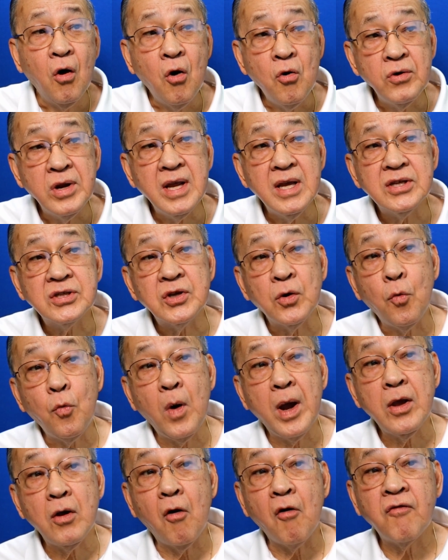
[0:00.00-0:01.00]
Owning is a
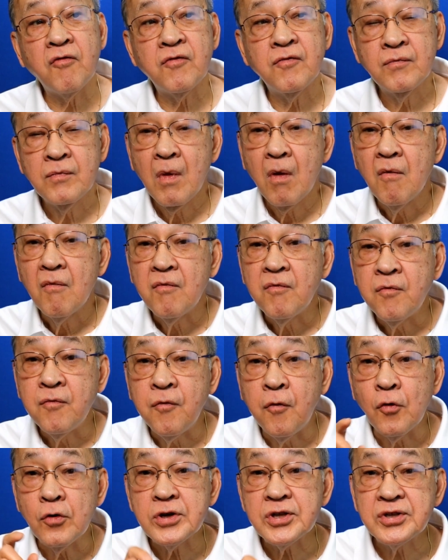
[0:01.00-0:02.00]
way of
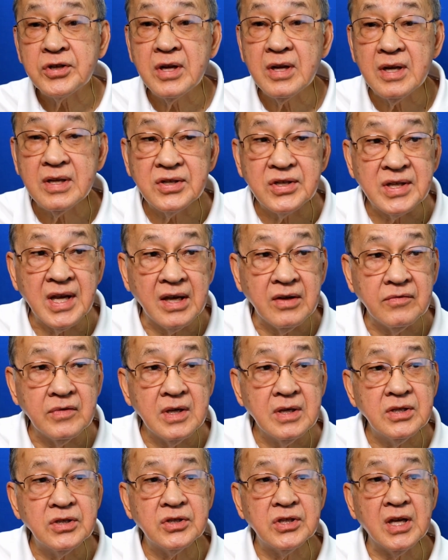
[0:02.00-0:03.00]
forced
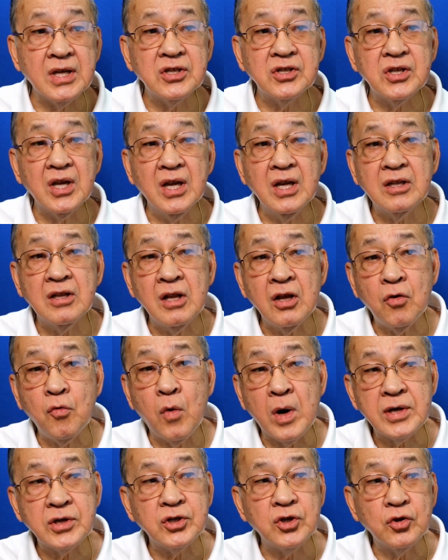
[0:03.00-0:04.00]
savings since it
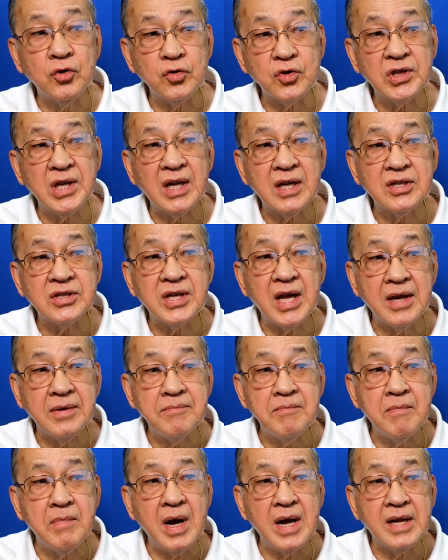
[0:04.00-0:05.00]
requires you to set
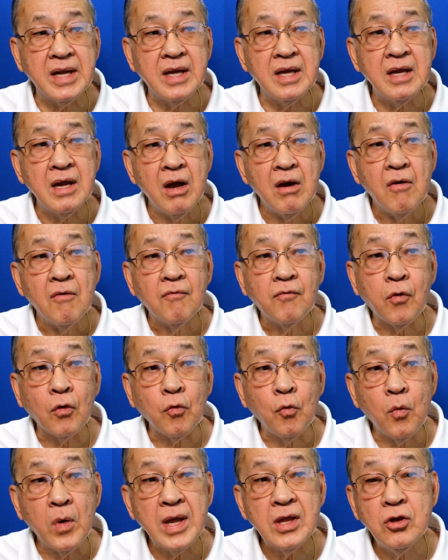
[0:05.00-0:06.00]
aside money
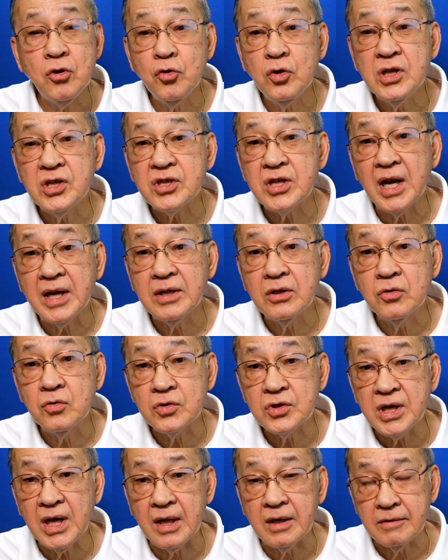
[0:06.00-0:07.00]
for when you decide
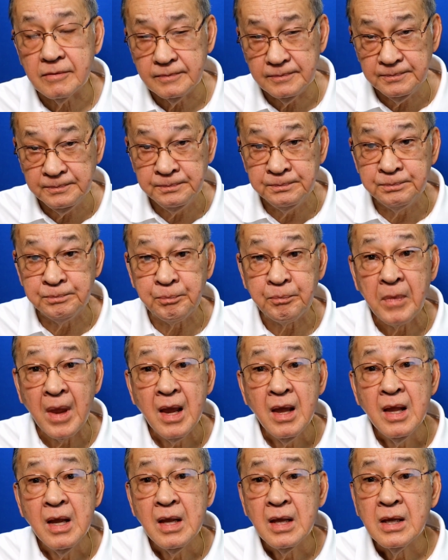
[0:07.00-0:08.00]
to sell.
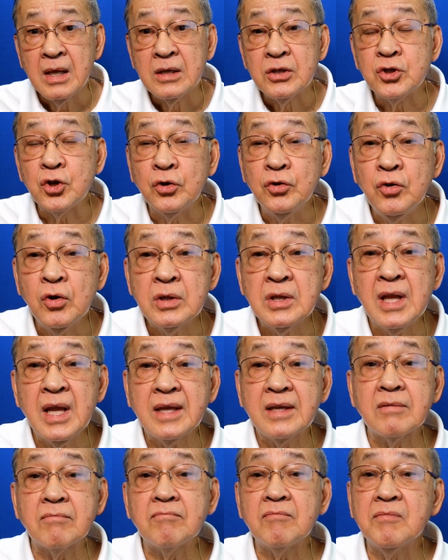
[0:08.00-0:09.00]
So you're
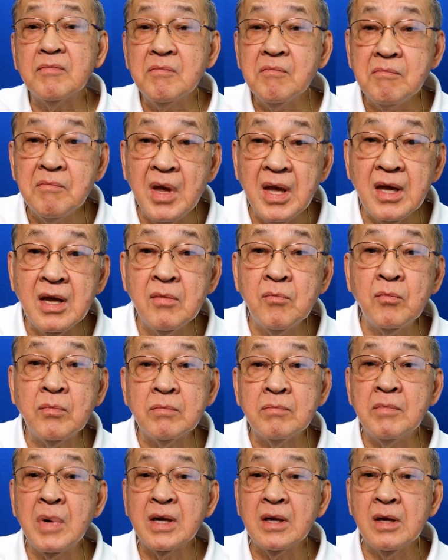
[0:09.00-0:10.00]
like
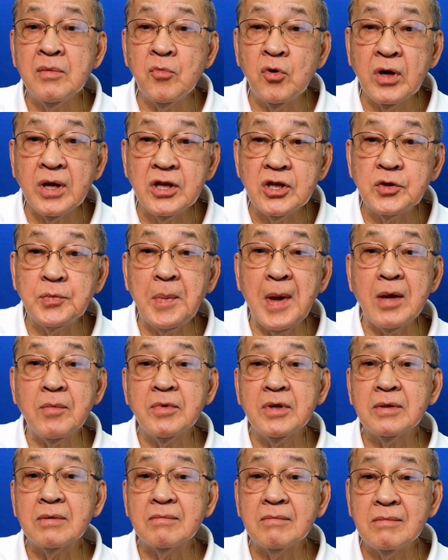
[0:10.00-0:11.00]
making monthly mortgage
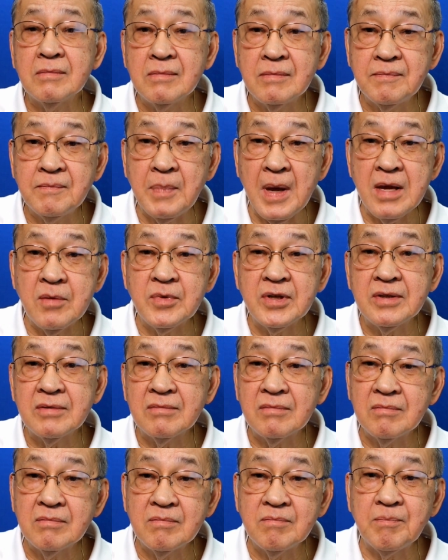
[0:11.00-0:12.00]
payment.
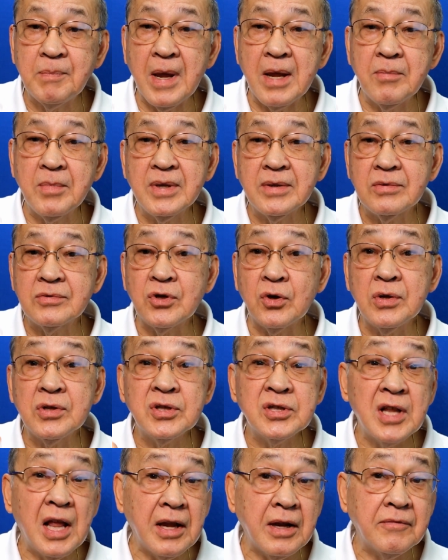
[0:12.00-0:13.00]
So
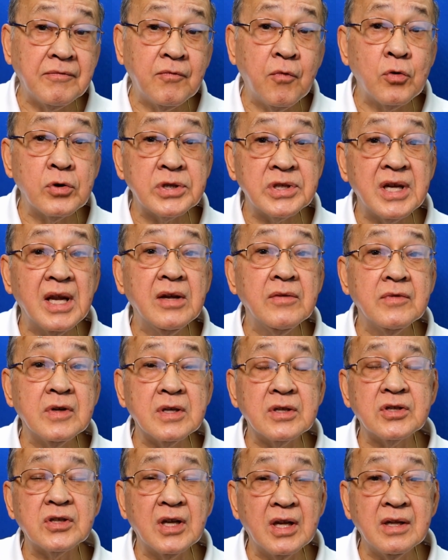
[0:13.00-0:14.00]
it's like a forced
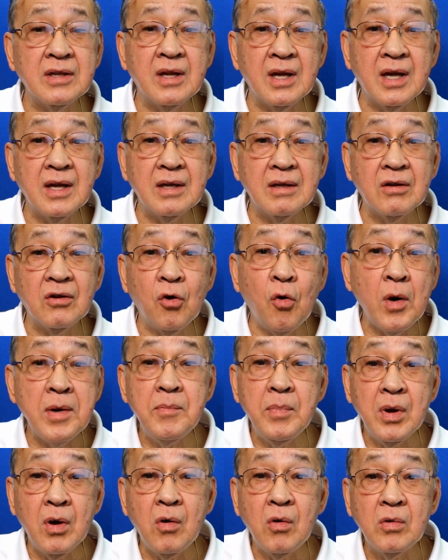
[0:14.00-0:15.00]
savings. And then lo
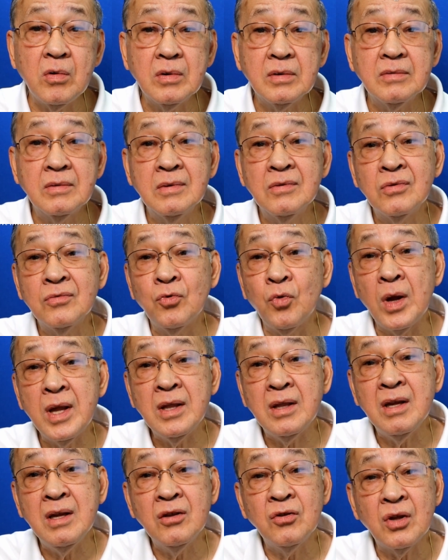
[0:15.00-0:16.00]
and behold,
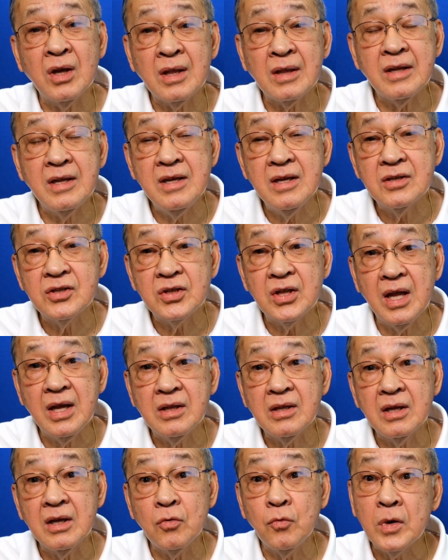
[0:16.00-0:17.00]
20, 30 years
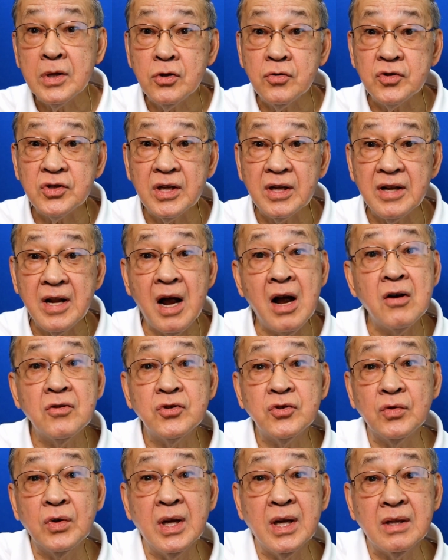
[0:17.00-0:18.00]
later, when you sell the
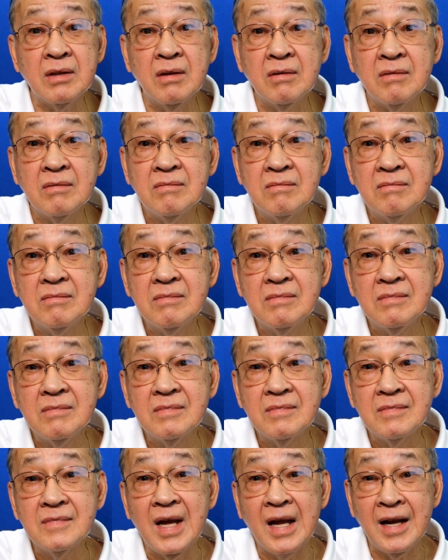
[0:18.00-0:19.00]
house, you get
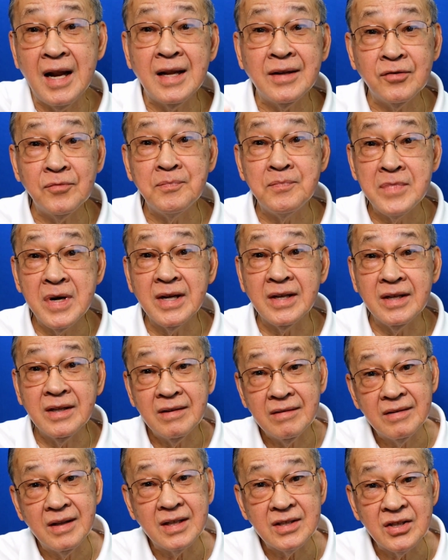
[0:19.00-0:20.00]
a lot of
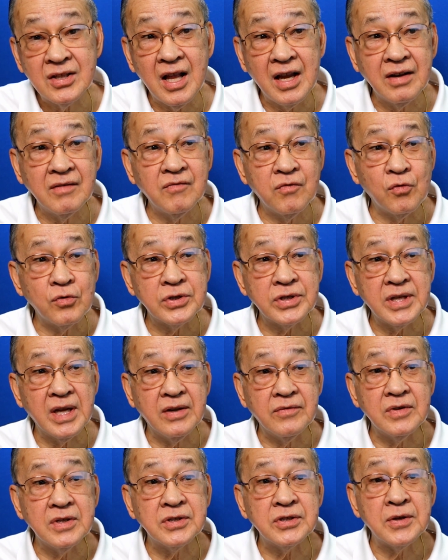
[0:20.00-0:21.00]
money. That's like forced
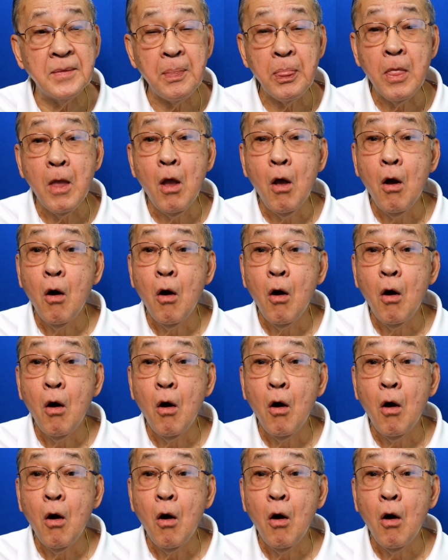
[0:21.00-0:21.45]
savings.